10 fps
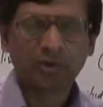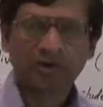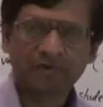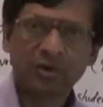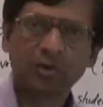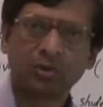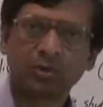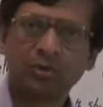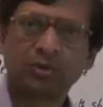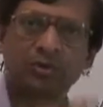
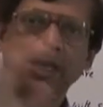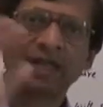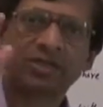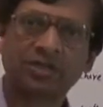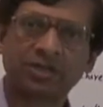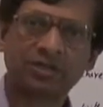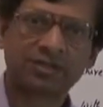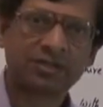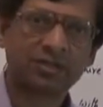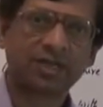review the
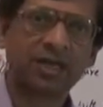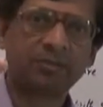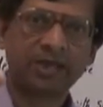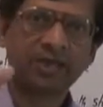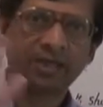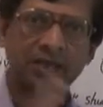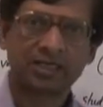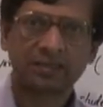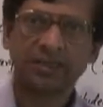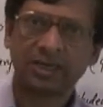lectures that are being
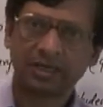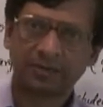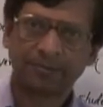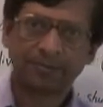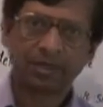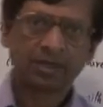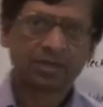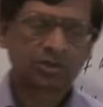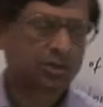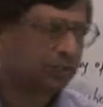exhibited.
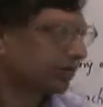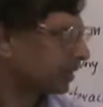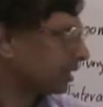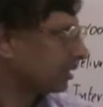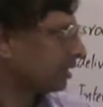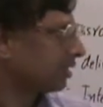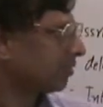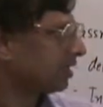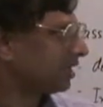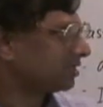So the
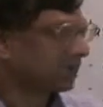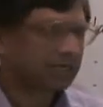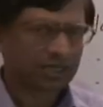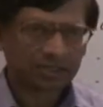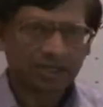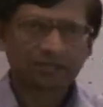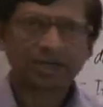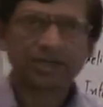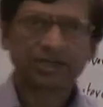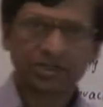other
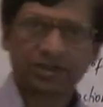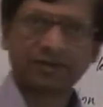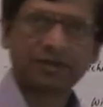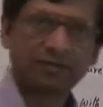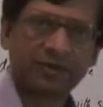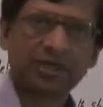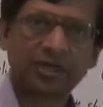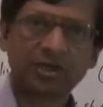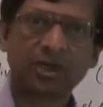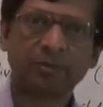advantage here, which
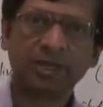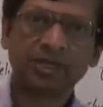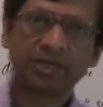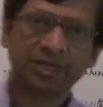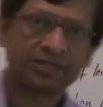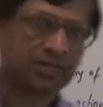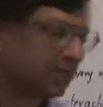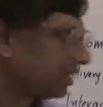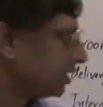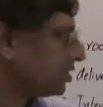I did not mention,
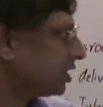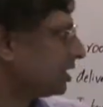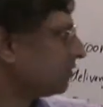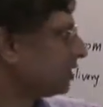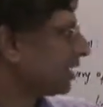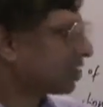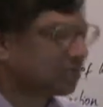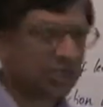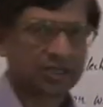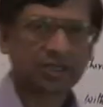is each and every
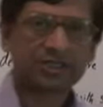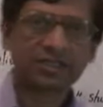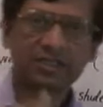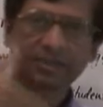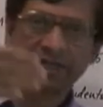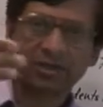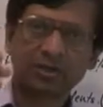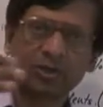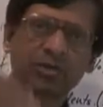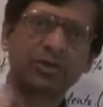lecture that is
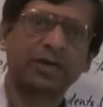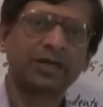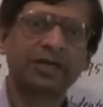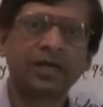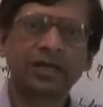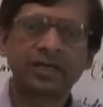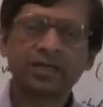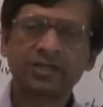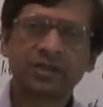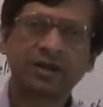exhibited to the student
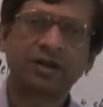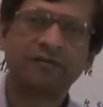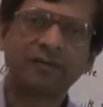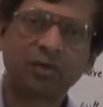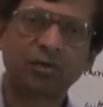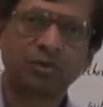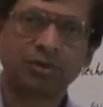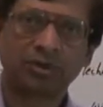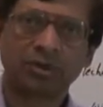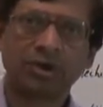gets
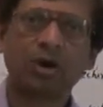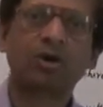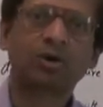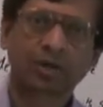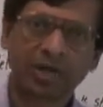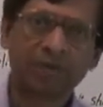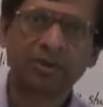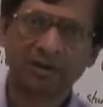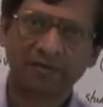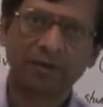reviewed or
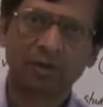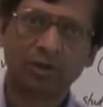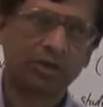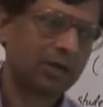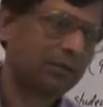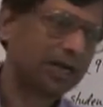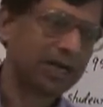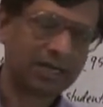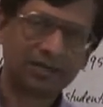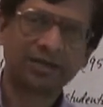can be reviewed
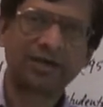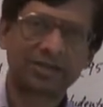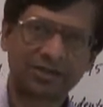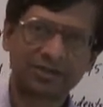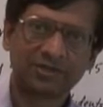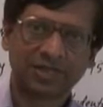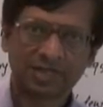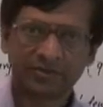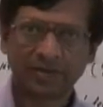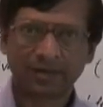by other
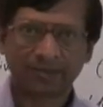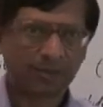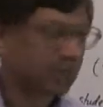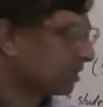lecturers as well.